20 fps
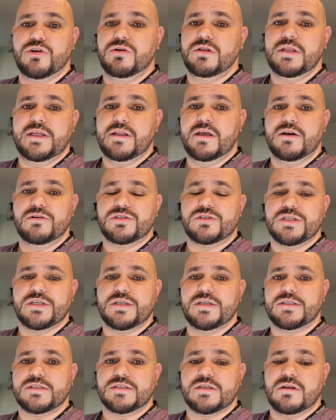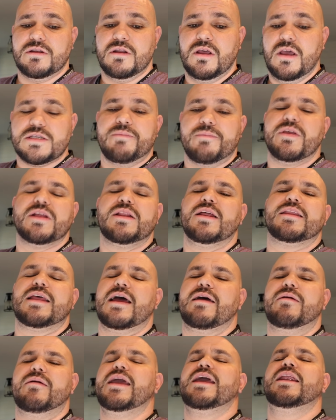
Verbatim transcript: some kuhli loaches and something like that.